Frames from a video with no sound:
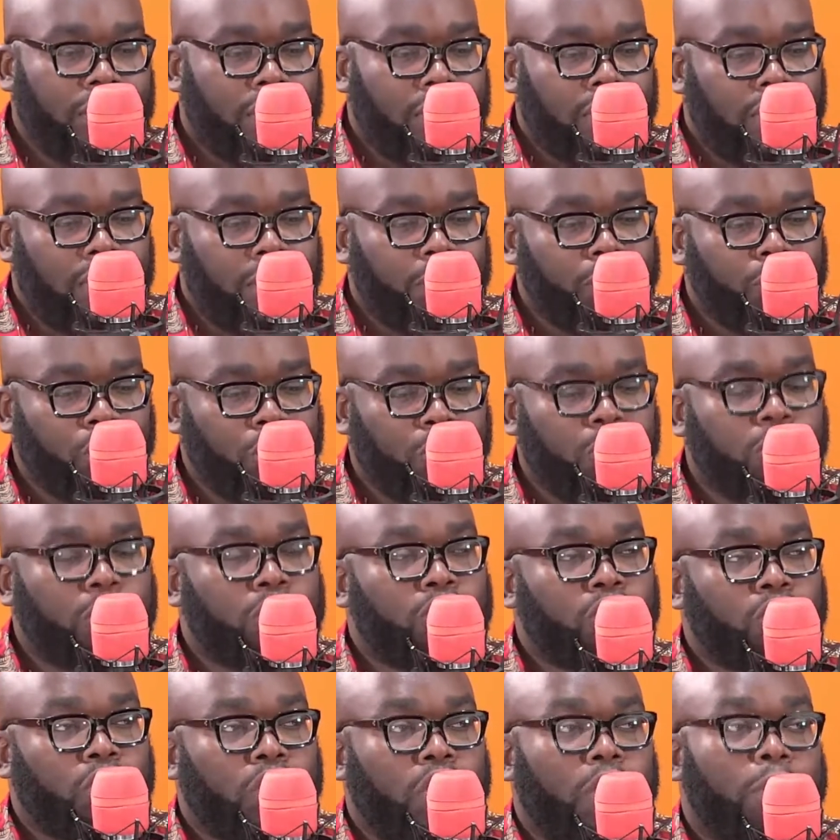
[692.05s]
Um, you're able
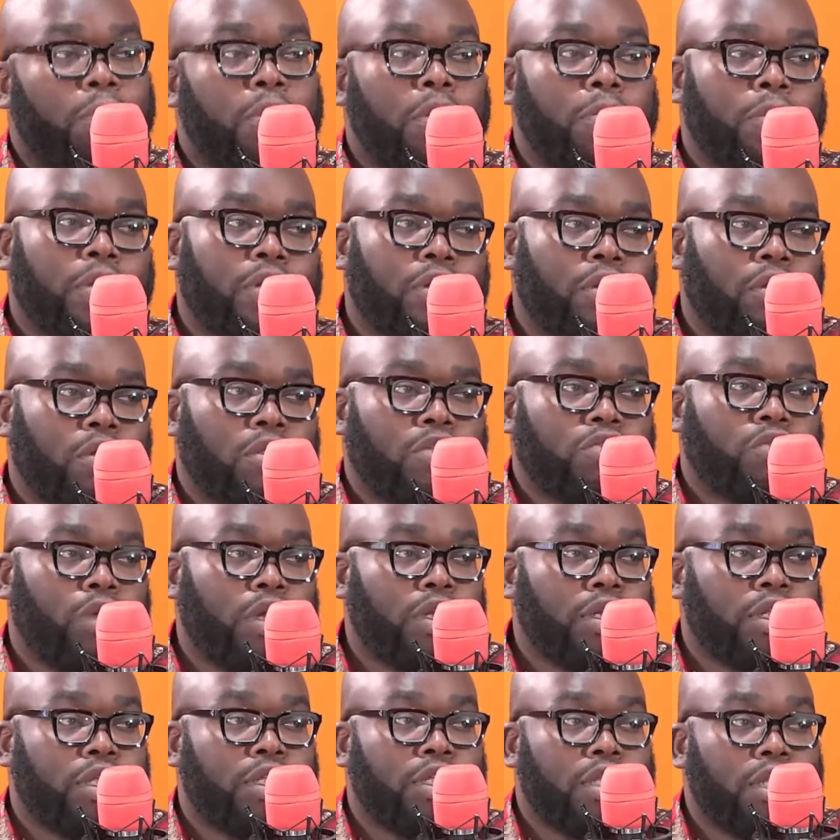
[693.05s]
to implement laws
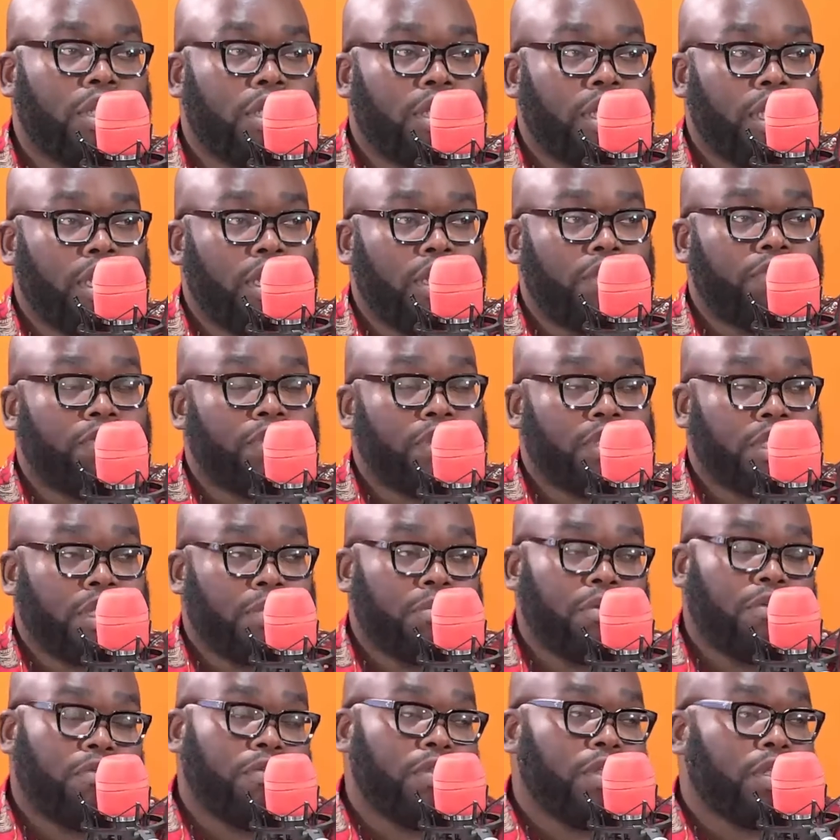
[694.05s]
quite easily, and even some
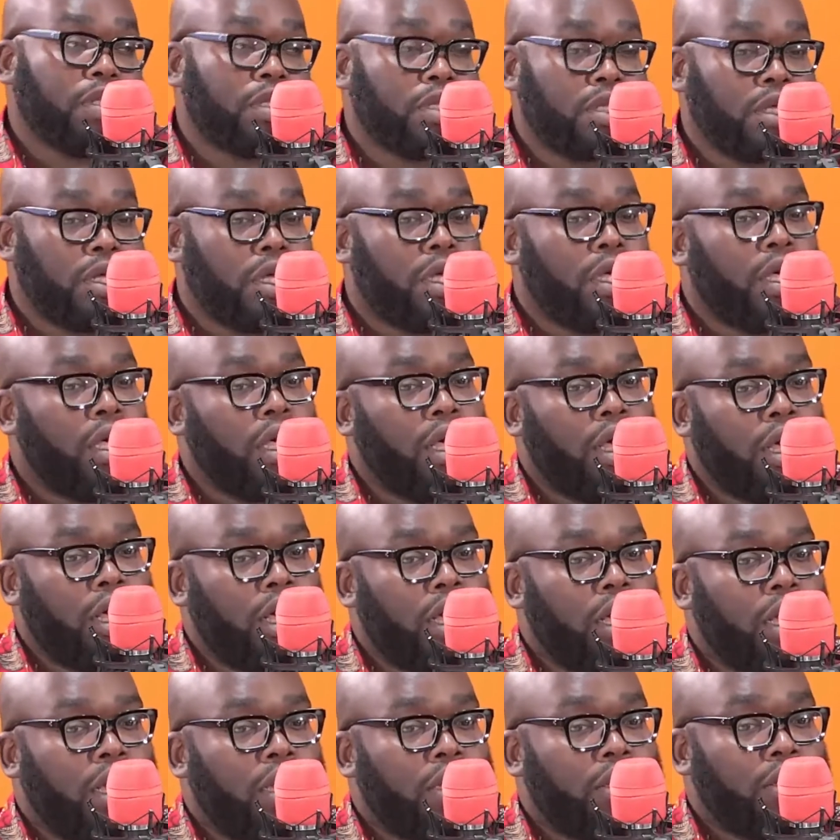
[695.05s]
of these
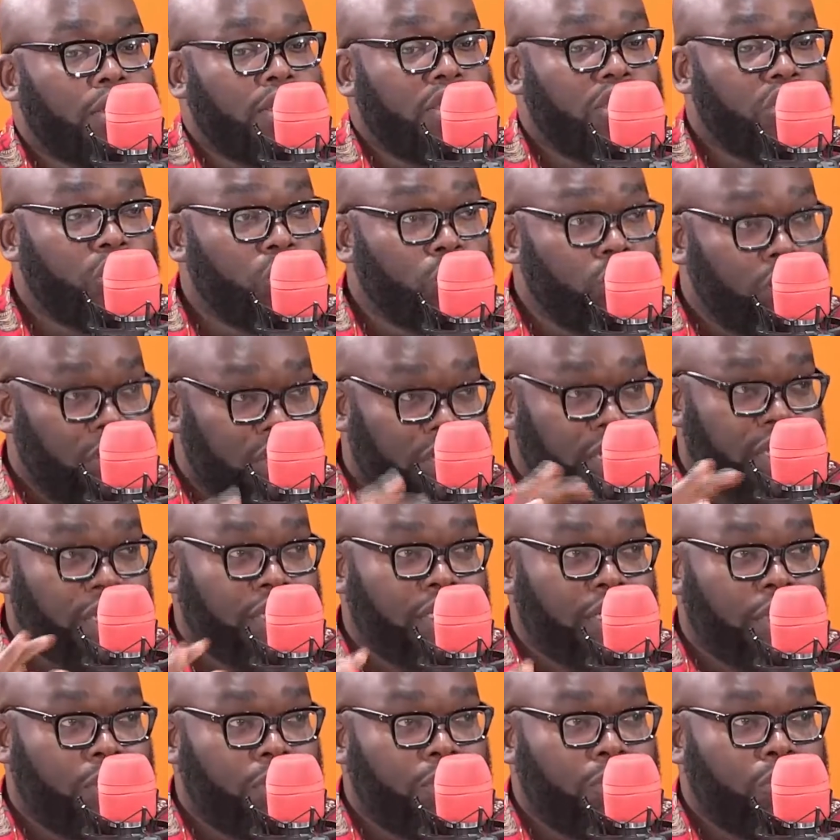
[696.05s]
uh, new things
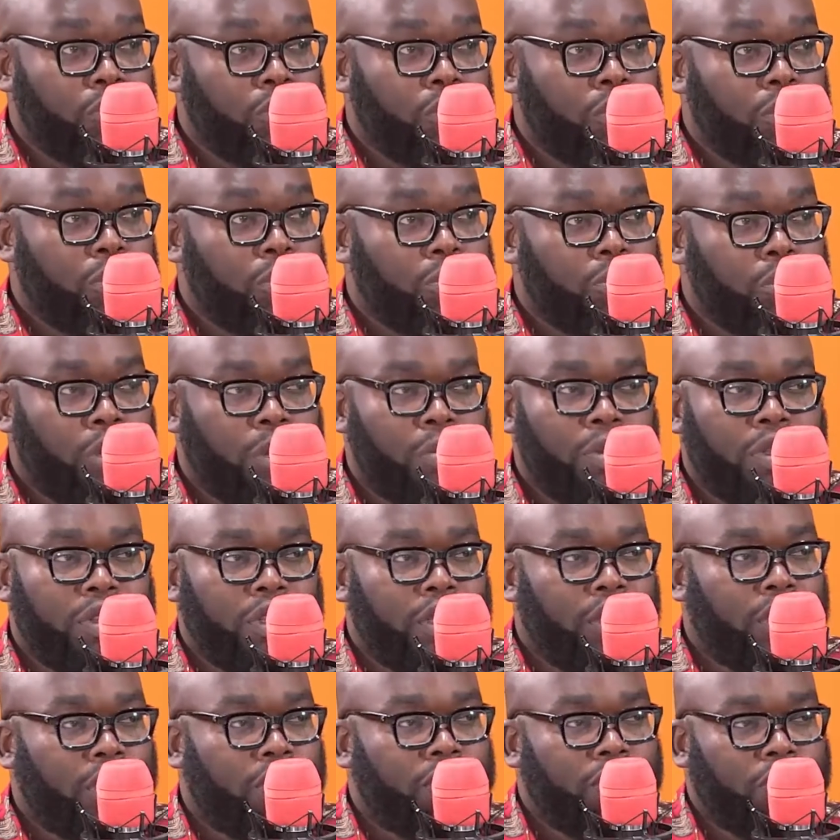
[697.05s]
that we probably
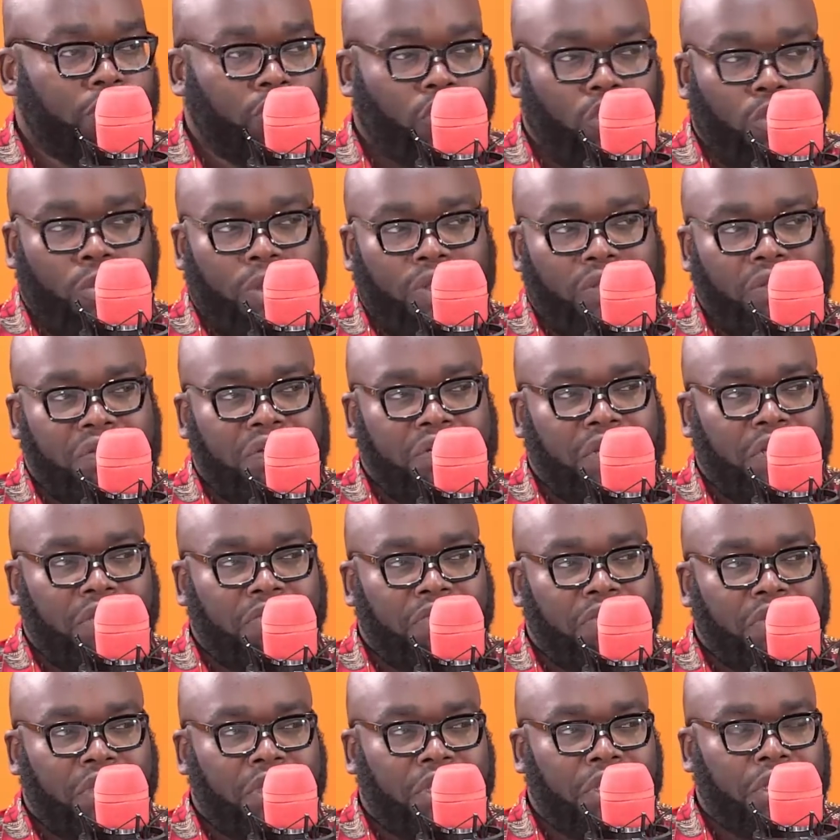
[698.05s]
think of, autonomous
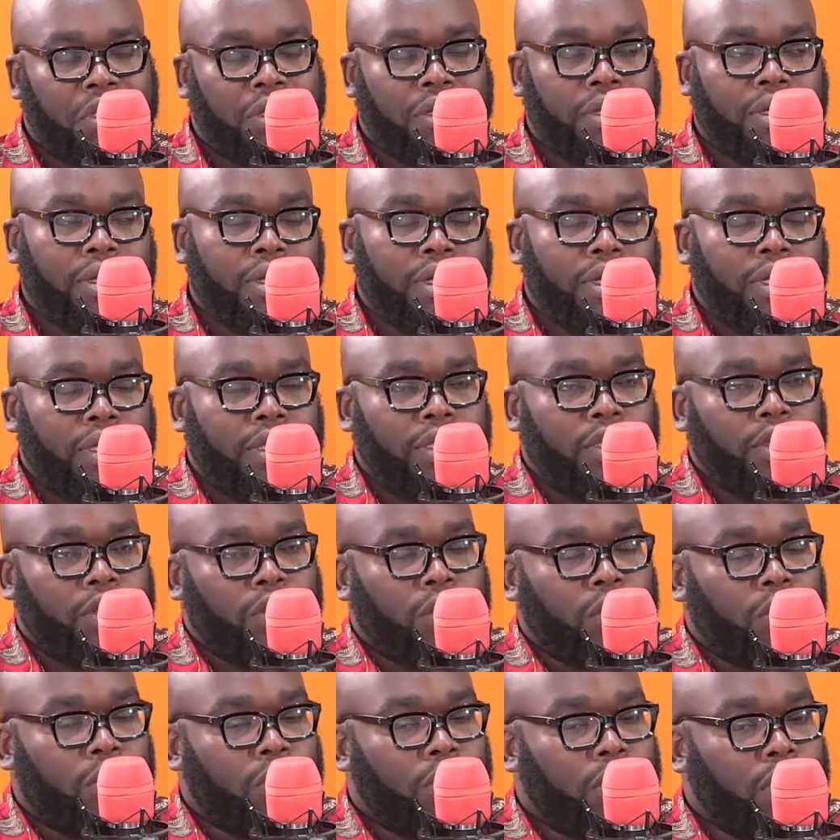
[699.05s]
driving, mm. you
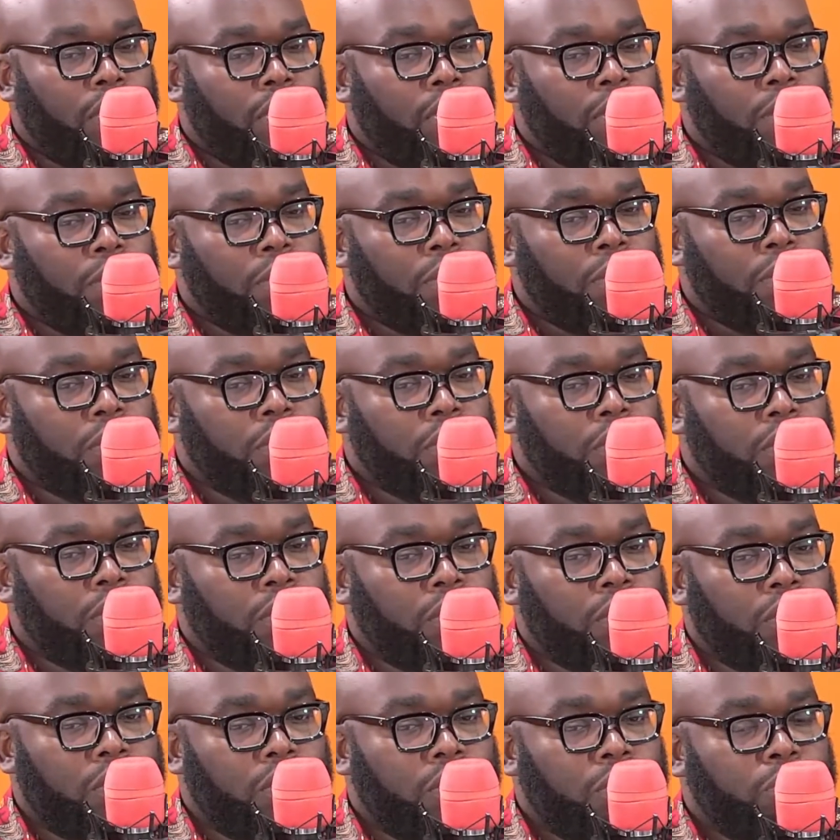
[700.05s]
know, um, you
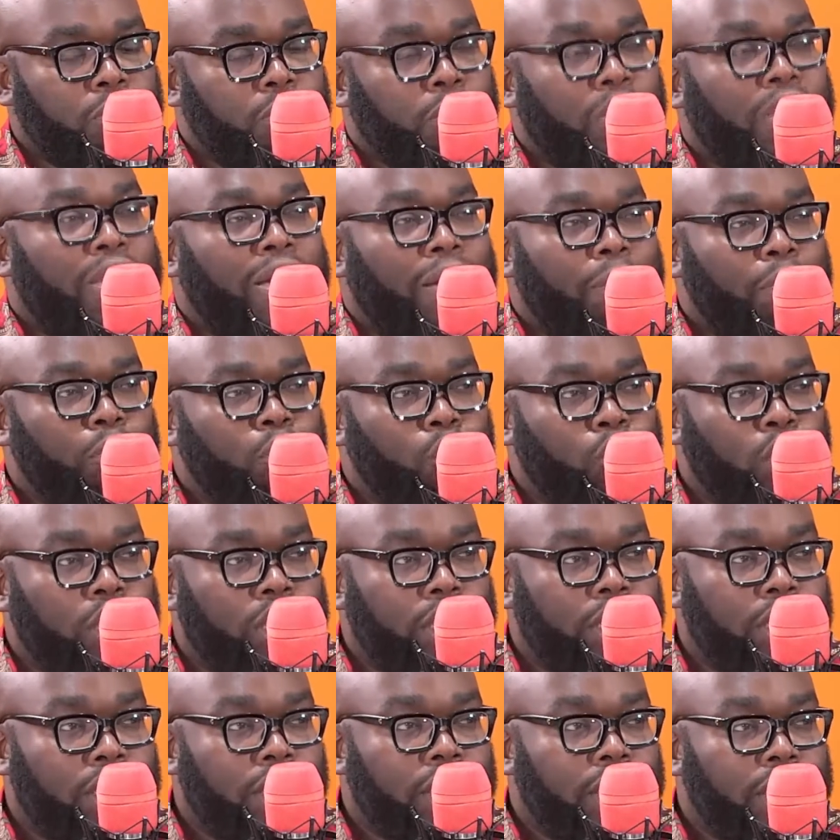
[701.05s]
know,
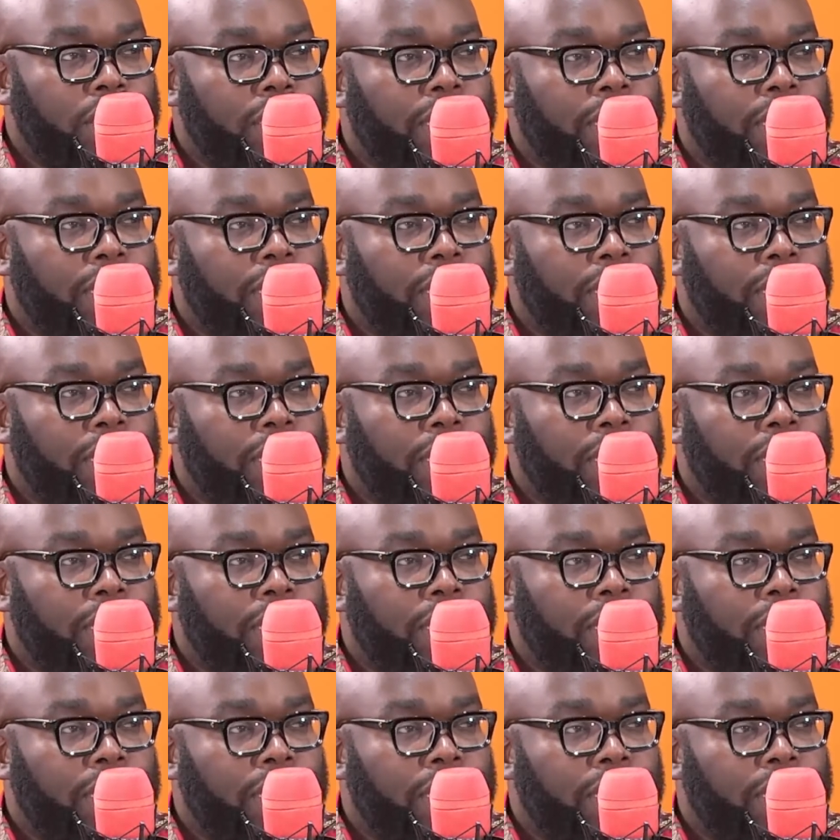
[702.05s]
carpooling.